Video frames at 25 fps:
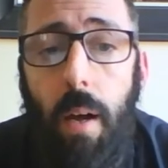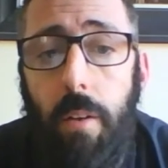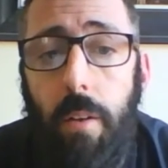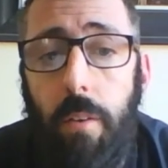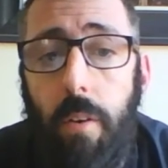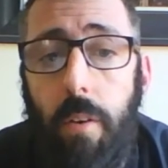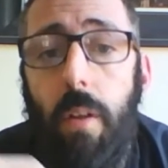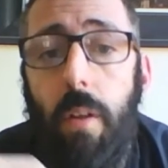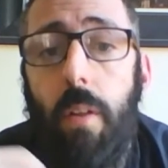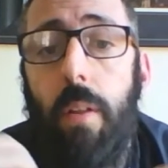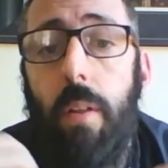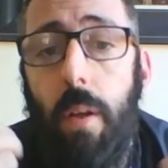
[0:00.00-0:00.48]

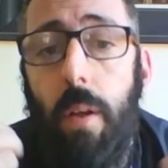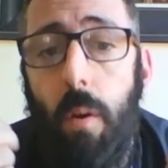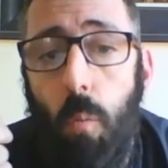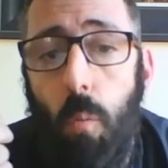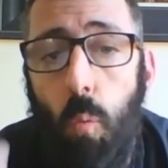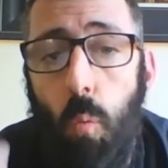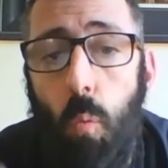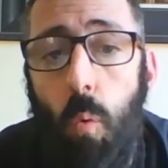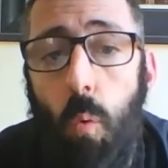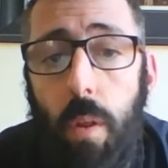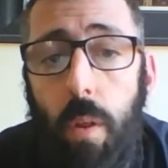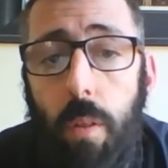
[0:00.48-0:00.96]

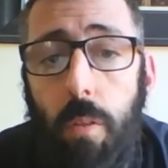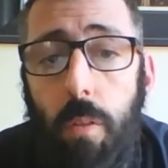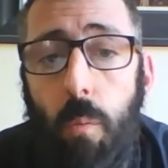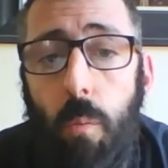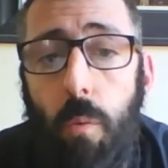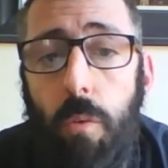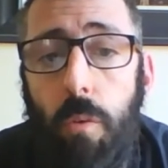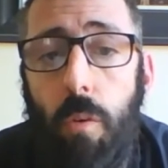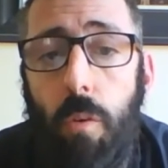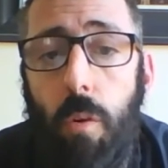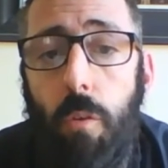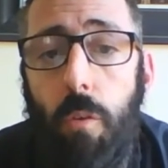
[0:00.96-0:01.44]
dealing with the
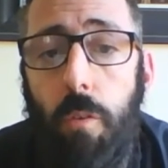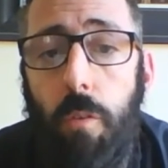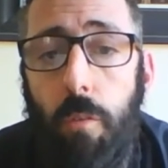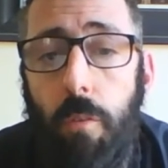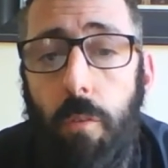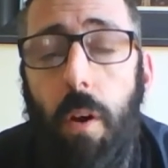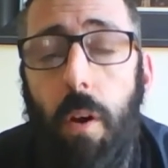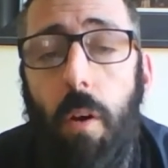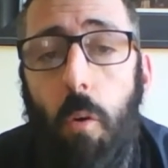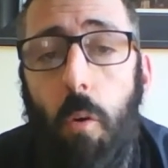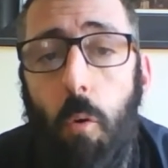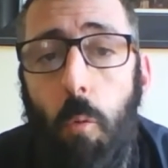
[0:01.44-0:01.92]
results of
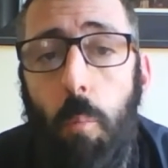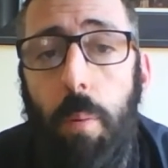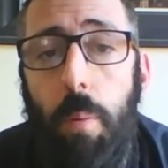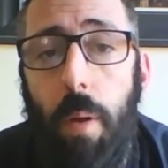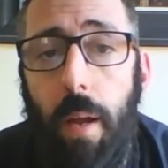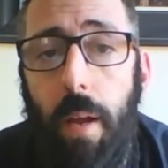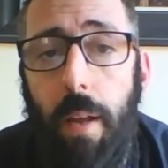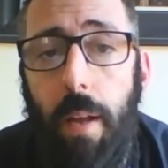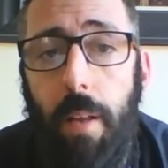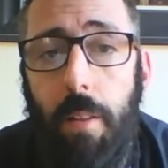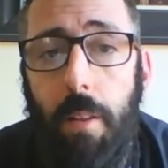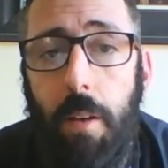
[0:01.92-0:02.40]
not
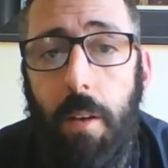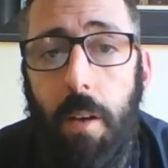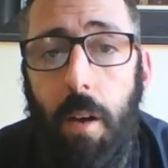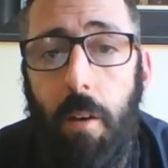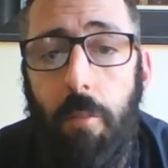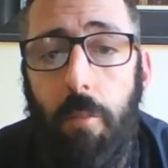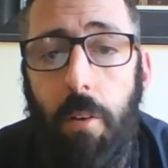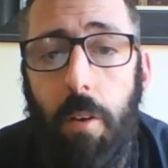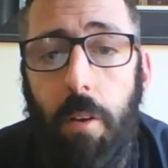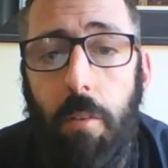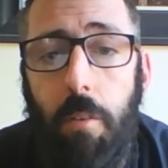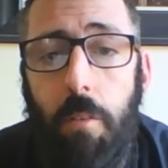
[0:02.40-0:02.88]
obeying the
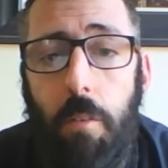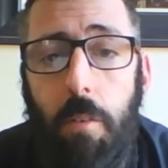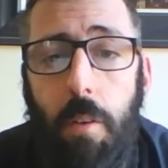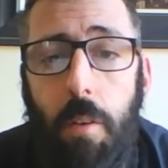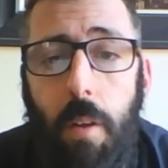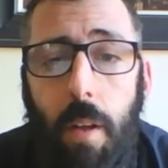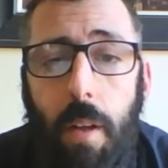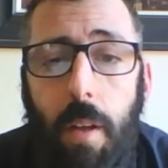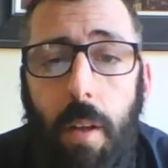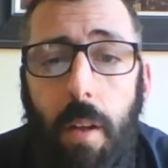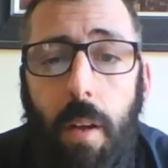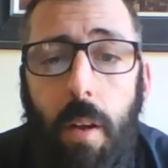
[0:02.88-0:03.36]
covenants,
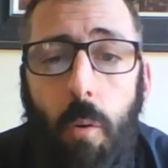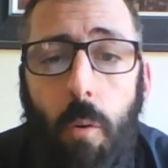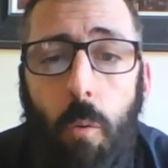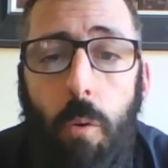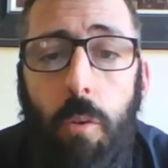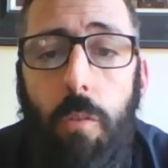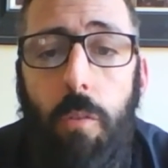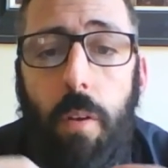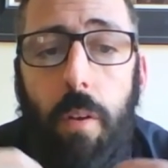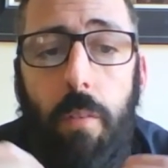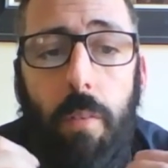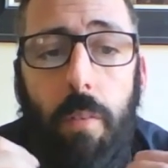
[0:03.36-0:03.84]

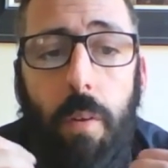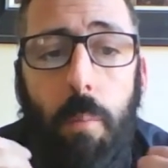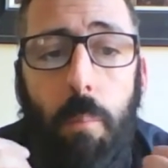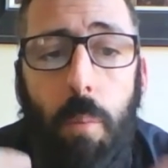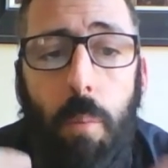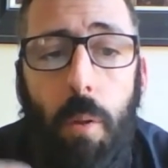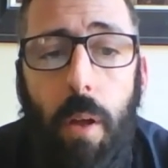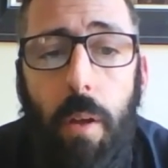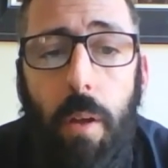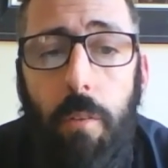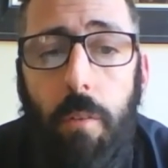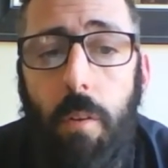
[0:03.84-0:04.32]
receiving
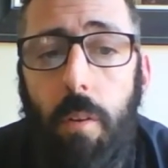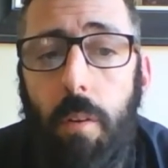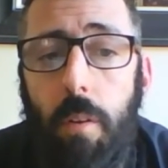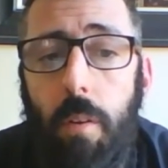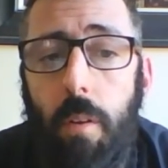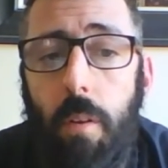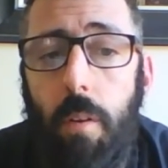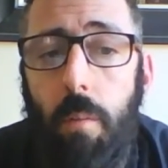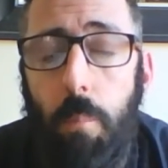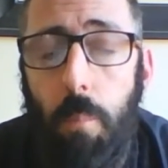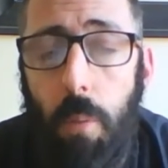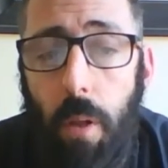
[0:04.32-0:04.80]

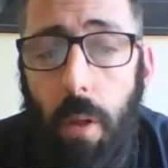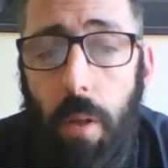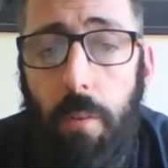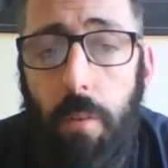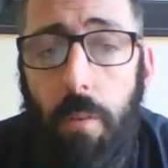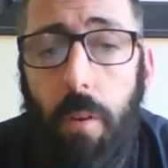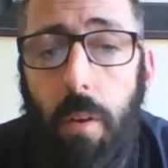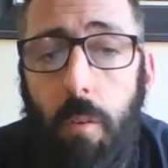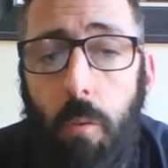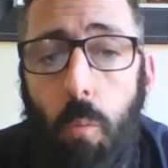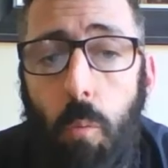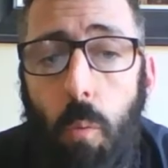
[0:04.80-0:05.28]

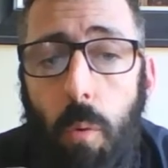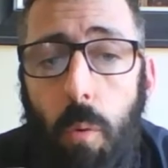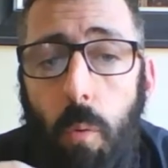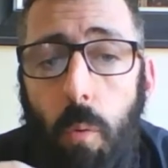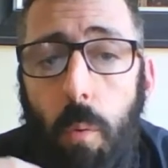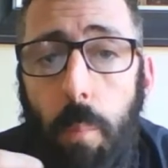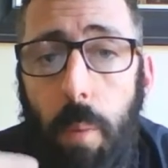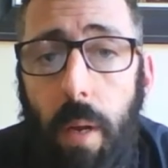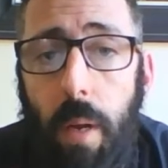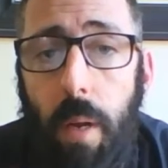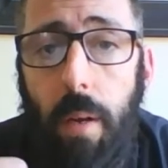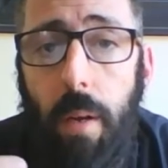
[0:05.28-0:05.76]
blessings when
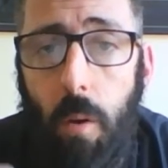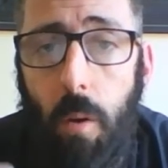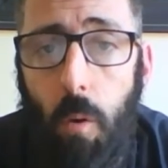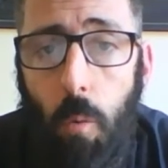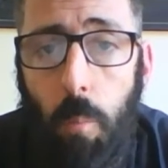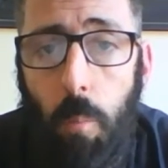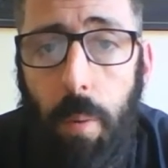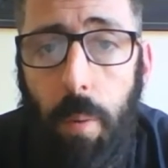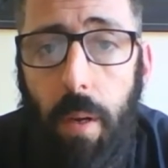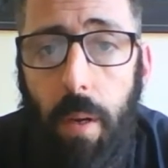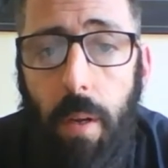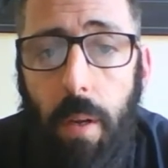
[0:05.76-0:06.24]
remaining
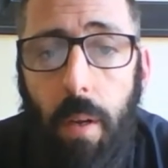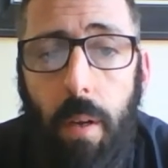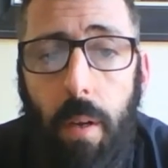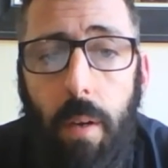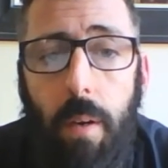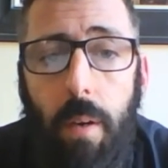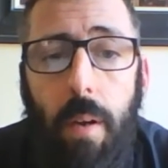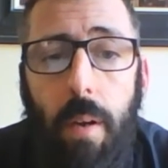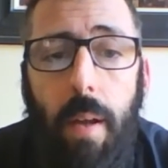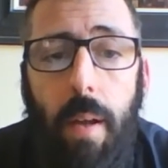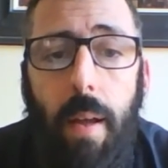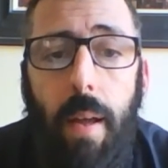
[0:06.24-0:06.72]
obedient,
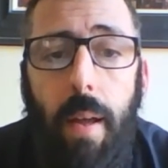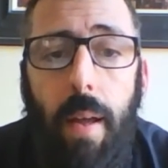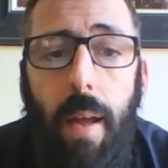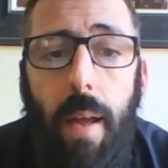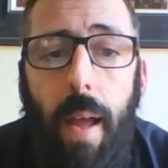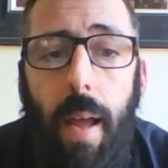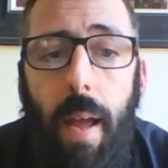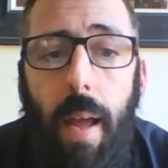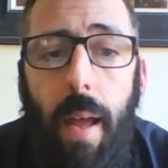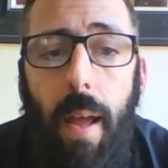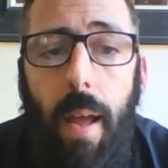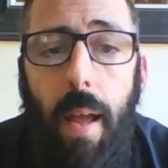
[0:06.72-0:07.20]

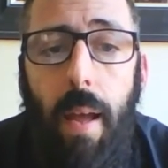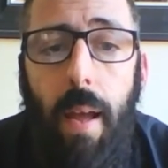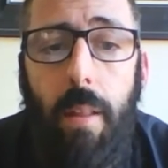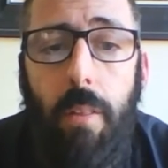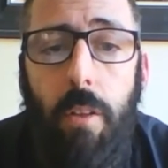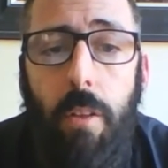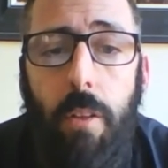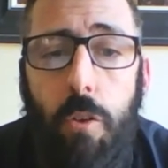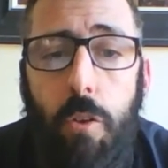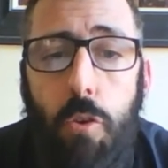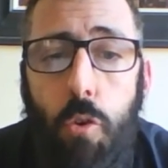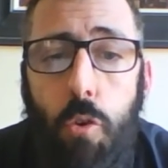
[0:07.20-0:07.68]
and
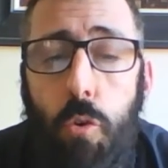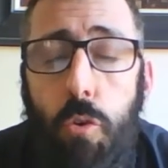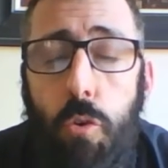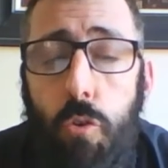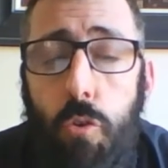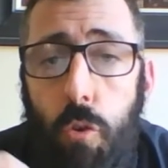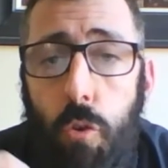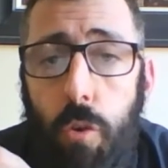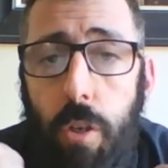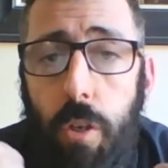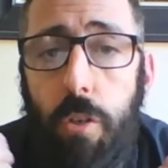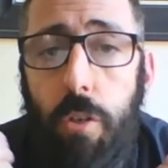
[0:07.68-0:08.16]
the Jewish
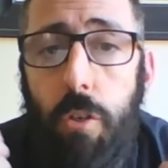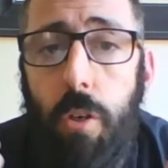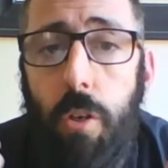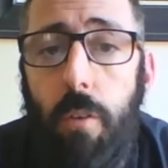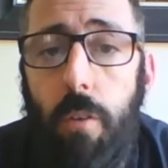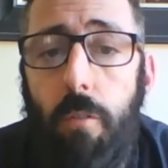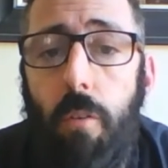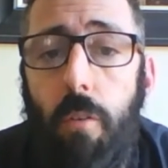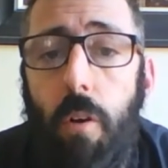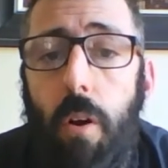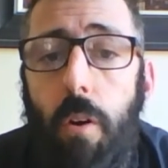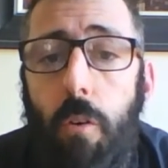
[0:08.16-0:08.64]
tradition
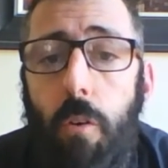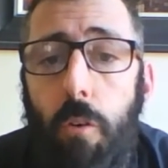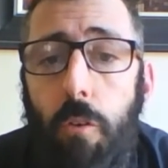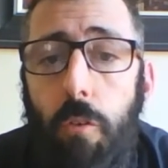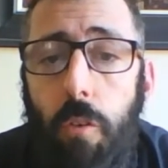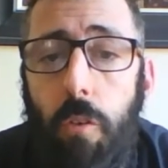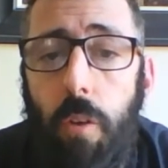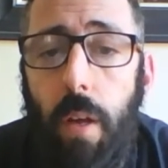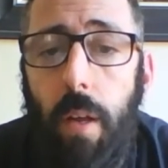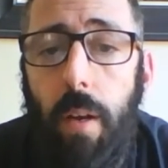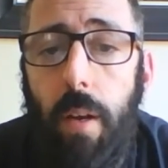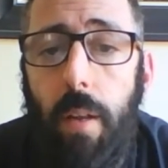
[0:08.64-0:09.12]
of
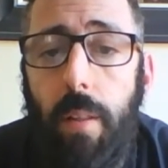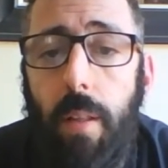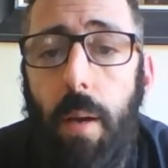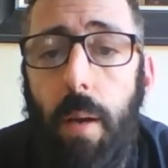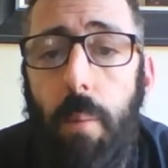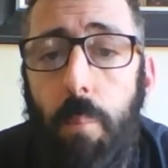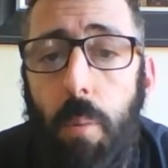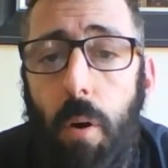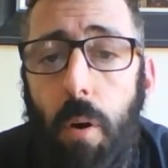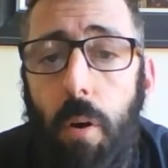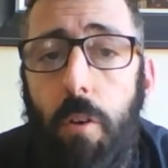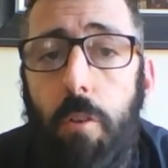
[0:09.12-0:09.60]
understanding that
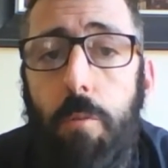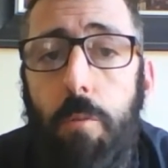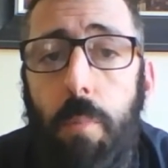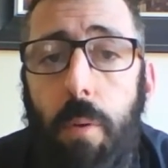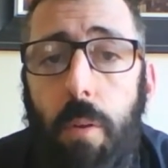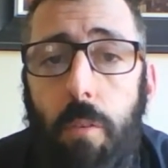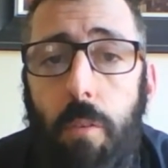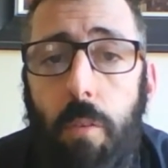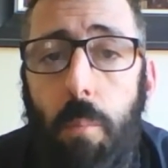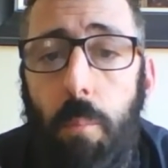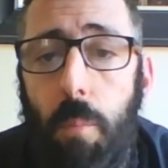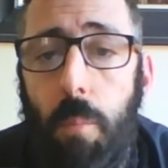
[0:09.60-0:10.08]

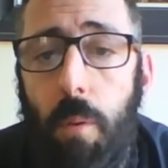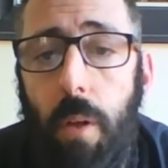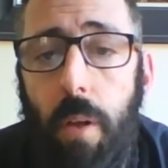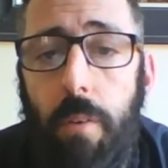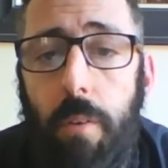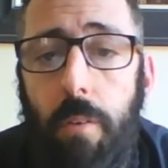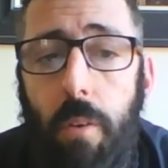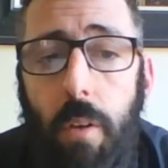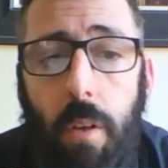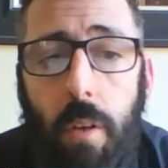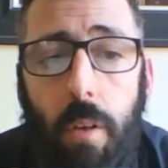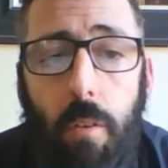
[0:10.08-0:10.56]
punishments and
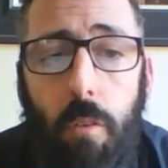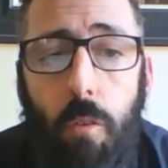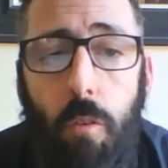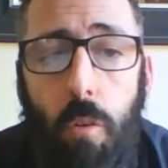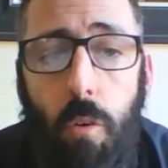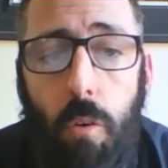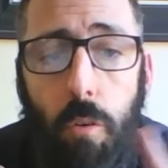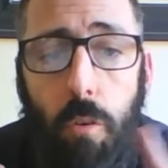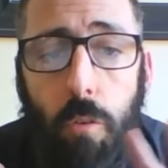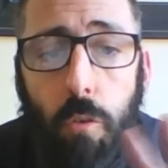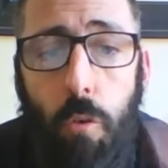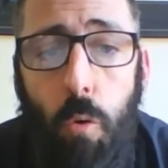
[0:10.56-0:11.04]
blessings
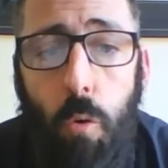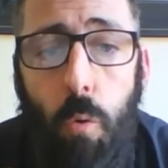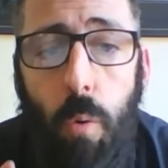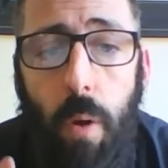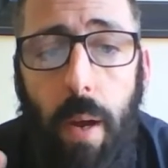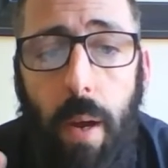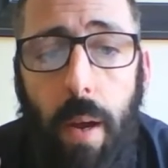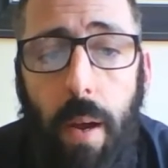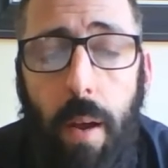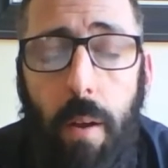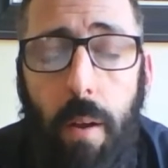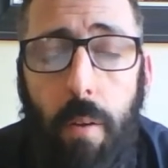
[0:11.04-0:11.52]
are two
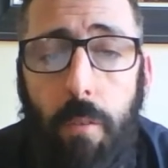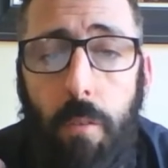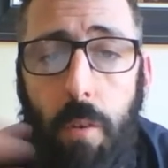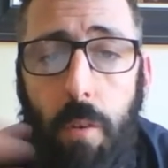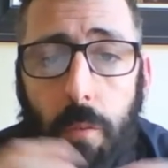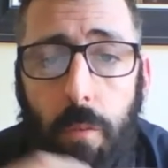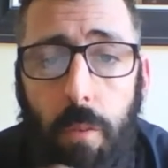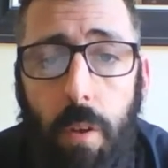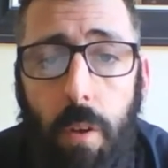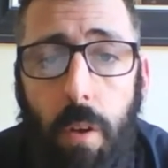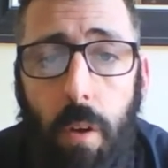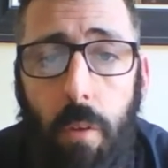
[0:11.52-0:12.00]
halves
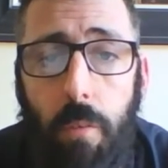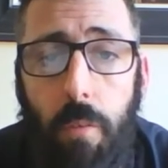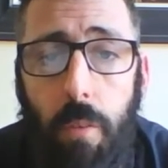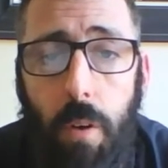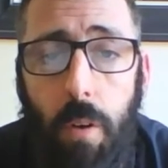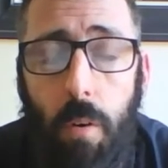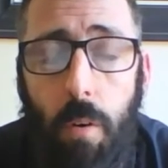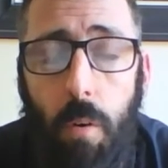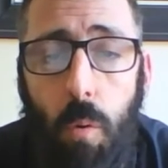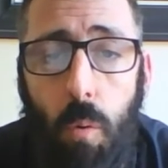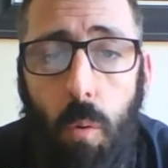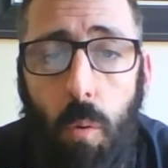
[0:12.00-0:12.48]
of the
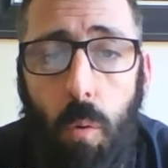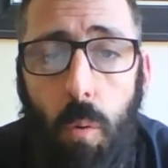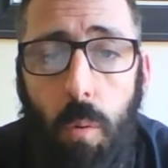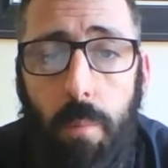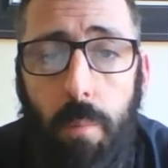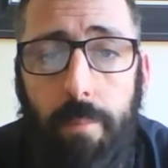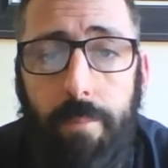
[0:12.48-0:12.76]
covenant whole.